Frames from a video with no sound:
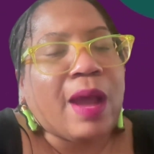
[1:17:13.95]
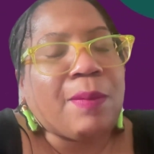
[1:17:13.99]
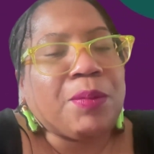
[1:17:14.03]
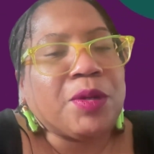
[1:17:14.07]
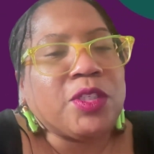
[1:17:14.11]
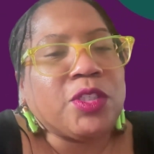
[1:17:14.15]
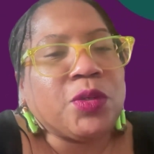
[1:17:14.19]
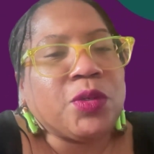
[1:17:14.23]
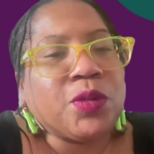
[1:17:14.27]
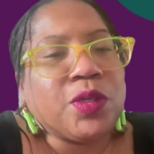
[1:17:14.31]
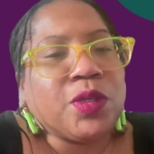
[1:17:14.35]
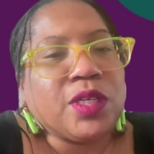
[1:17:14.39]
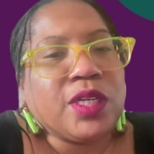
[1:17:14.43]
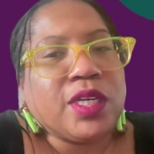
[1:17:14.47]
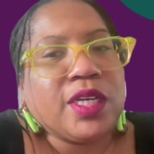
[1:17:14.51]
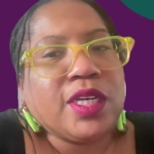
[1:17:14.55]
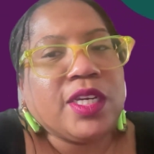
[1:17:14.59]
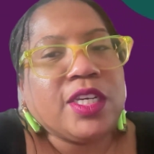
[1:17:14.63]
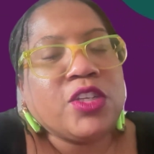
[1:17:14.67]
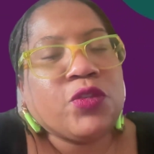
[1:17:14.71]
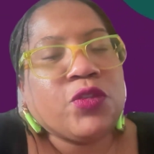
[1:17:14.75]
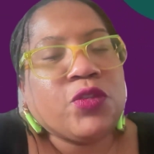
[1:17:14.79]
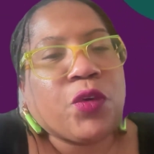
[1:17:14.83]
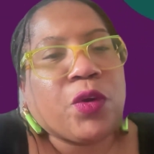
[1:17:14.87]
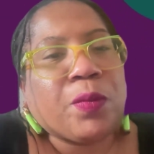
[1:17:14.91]

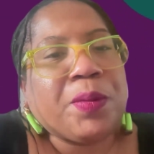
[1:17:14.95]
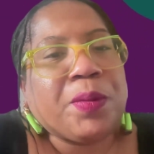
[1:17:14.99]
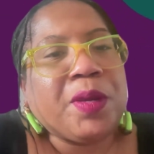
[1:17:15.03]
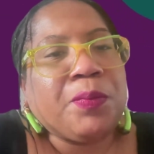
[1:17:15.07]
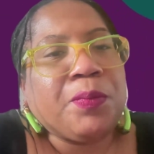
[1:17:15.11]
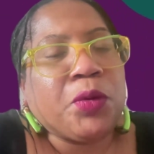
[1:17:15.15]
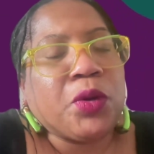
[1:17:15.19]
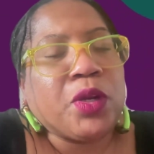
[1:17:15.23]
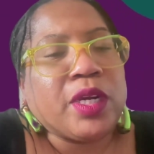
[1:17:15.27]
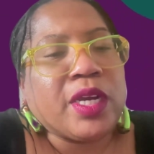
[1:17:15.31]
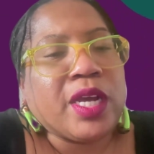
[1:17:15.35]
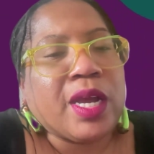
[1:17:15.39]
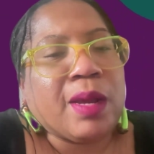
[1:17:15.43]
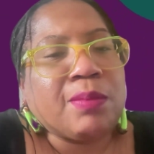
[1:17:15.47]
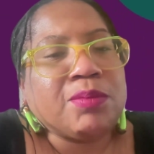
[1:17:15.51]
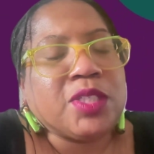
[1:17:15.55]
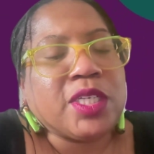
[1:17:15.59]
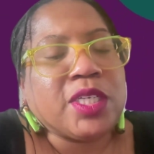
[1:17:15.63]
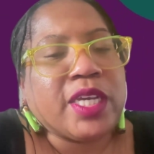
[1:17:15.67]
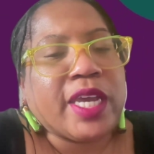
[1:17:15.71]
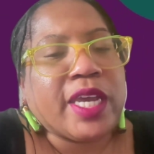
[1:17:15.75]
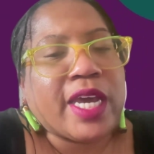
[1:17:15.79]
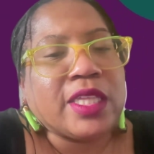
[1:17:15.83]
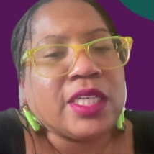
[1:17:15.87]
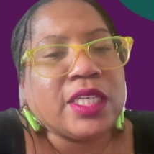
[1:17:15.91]
opportunities for people to come
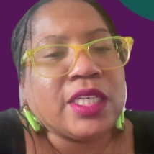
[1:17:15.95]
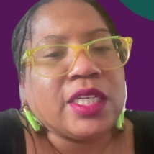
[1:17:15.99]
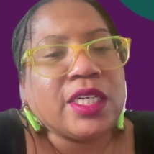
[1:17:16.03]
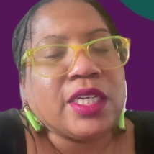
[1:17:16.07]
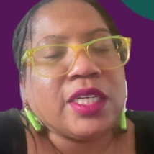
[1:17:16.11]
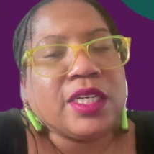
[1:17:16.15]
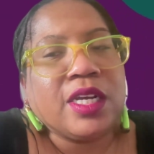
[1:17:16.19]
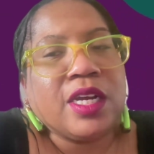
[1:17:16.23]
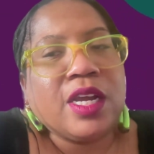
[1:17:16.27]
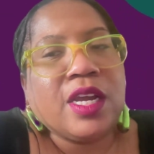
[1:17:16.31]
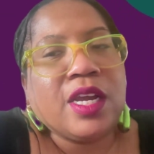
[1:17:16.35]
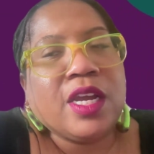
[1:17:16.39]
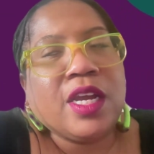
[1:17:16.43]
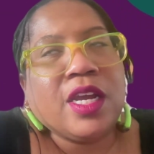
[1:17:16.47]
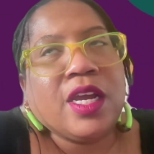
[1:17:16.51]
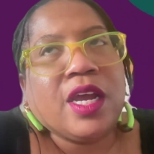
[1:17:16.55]
together,